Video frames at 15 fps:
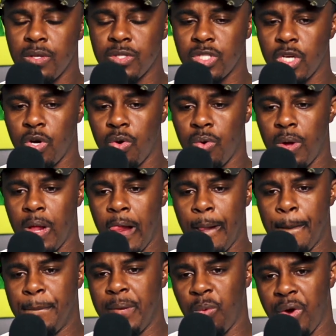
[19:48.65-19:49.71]
So
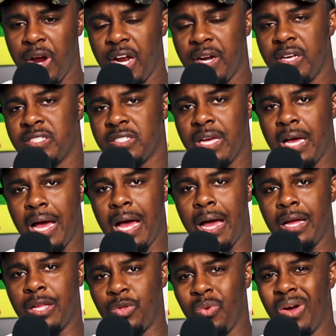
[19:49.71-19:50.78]
me wearing this,
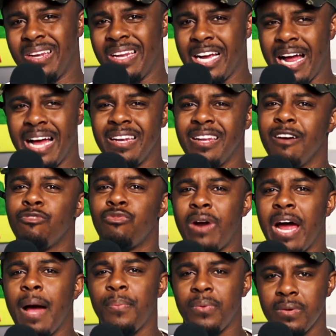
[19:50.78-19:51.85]
uh, do I like? I love
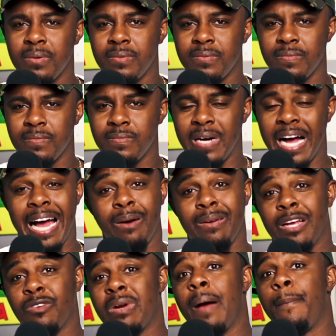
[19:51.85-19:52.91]
rap. I don't
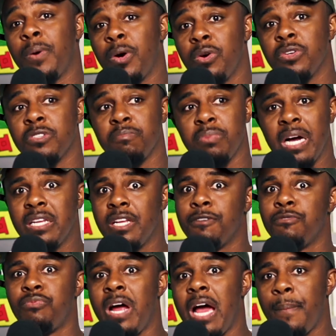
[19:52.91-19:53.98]
like rappers, but I
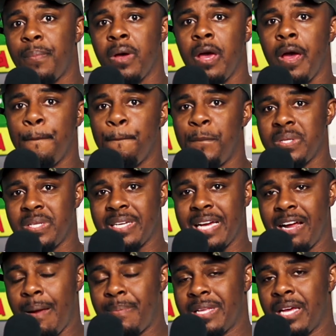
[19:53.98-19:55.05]
love rap. But the
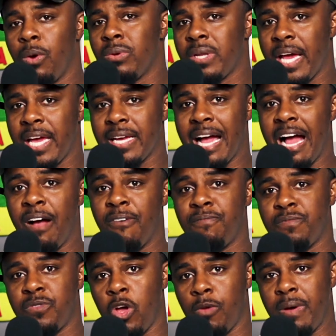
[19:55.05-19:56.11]
kind of rappers I don't like, I've
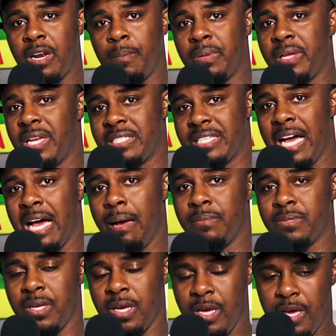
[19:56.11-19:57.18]
talked about it plenty of
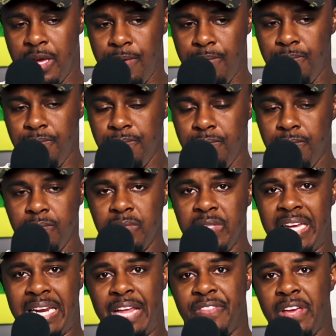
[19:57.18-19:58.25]
times,
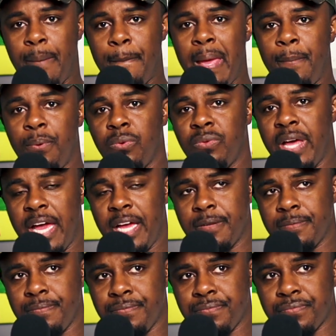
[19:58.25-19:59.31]
and I think people that
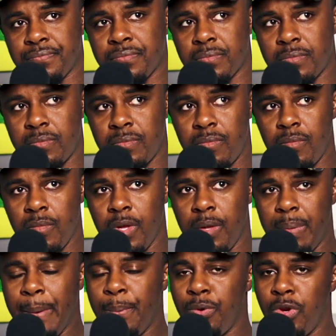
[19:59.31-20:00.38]

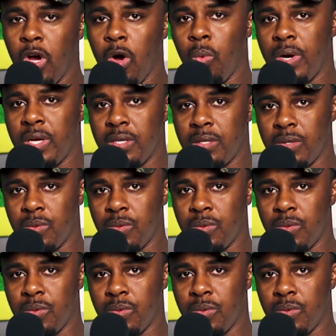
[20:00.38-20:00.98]
people know what